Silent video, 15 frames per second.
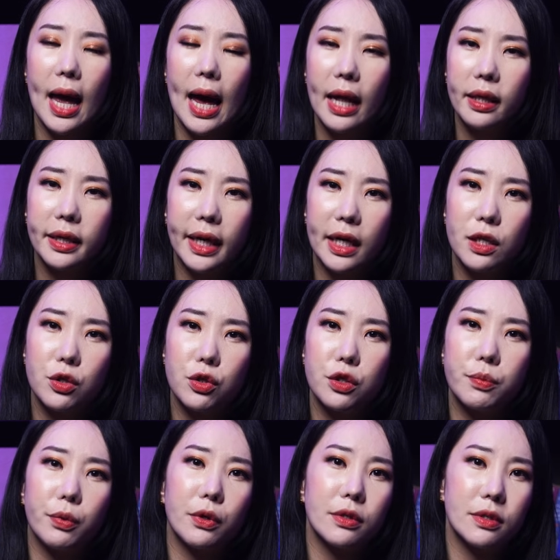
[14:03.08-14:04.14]
allegations
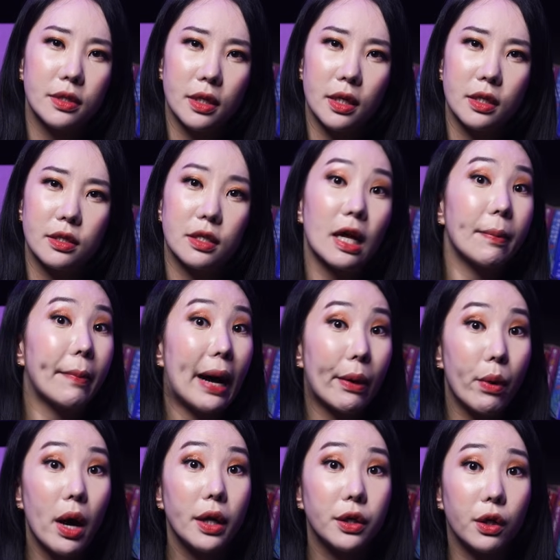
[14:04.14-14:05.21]
persist that
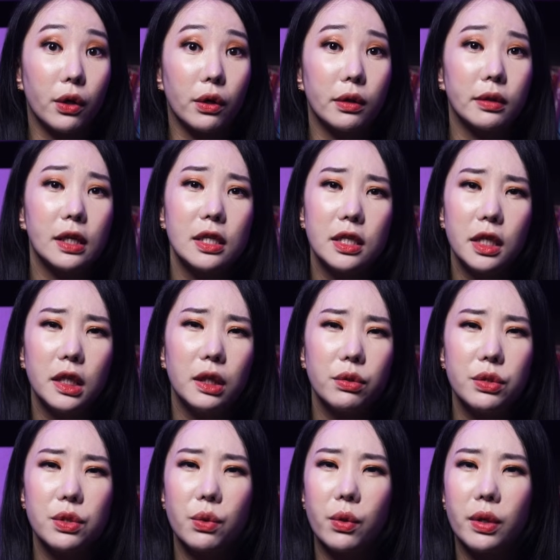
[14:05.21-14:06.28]
Pagang
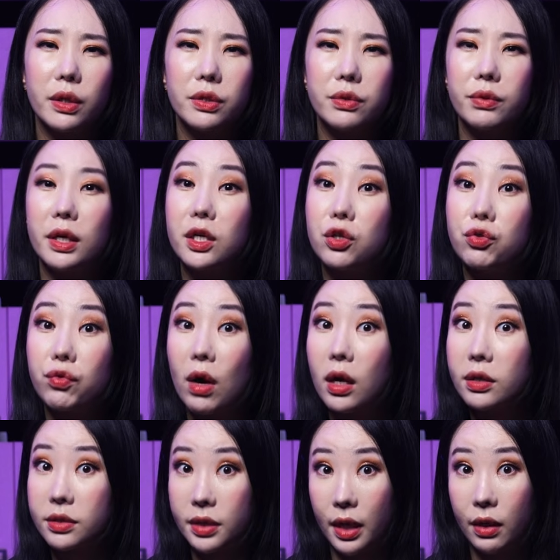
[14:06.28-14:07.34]
continues to orchestrate
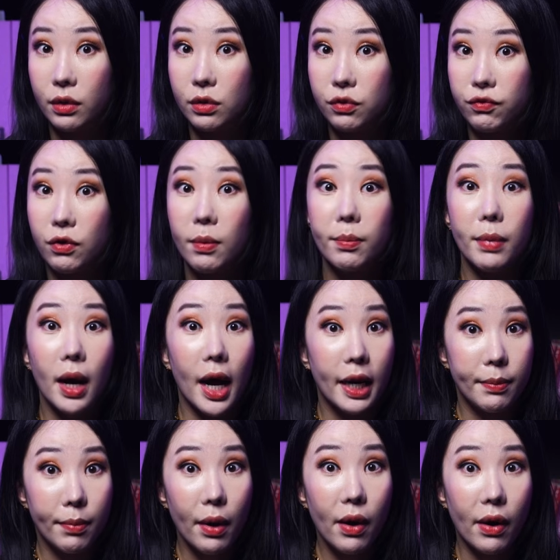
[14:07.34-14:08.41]
drug sales from
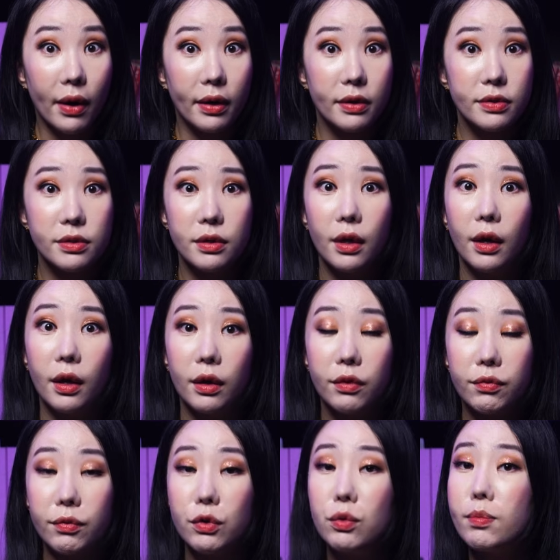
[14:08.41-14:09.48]
behind bars
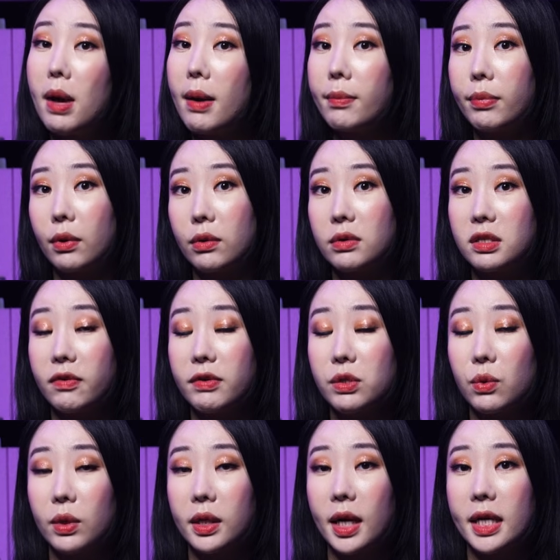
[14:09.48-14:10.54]
through members of his
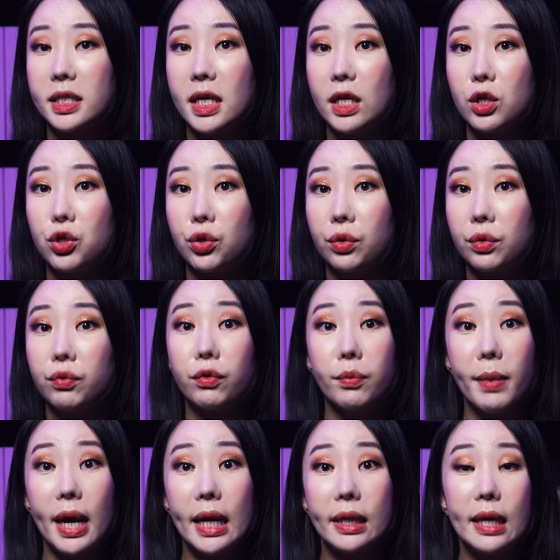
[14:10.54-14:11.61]
organization who
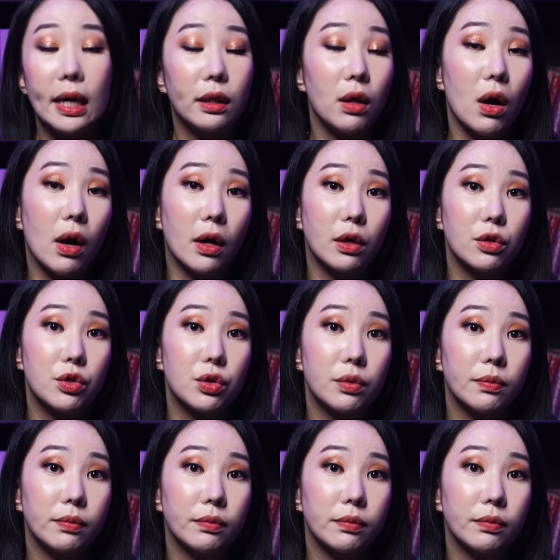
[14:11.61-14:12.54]
remain at large.